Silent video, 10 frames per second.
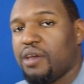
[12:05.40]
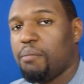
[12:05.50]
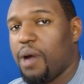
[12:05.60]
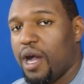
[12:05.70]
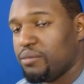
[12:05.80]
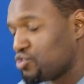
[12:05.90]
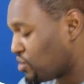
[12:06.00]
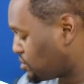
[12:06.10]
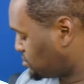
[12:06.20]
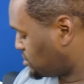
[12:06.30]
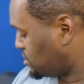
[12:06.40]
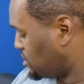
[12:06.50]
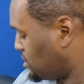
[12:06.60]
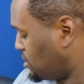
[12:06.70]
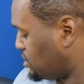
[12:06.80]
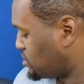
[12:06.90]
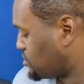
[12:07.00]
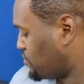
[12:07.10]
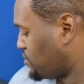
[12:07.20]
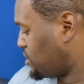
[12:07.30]
get Mob Drill
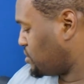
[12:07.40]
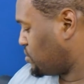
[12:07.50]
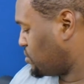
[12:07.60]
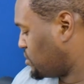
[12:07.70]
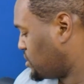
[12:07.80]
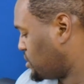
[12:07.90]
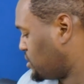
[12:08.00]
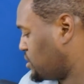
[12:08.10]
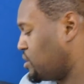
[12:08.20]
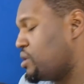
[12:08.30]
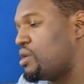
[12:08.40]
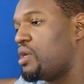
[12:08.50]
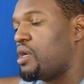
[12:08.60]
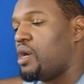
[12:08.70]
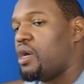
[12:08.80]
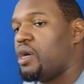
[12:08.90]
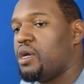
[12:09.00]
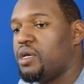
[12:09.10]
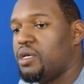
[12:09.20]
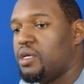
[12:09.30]
to run on
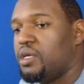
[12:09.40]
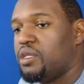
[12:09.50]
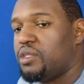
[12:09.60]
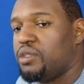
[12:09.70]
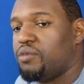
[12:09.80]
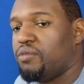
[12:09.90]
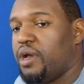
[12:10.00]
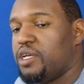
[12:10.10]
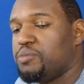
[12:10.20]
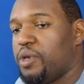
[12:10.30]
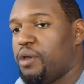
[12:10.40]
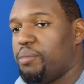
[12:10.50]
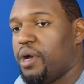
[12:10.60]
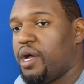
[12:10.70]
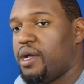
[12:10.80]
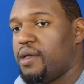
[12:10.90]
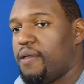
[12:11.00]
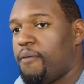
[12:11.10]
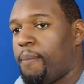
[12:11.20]
the Raspberry Pi,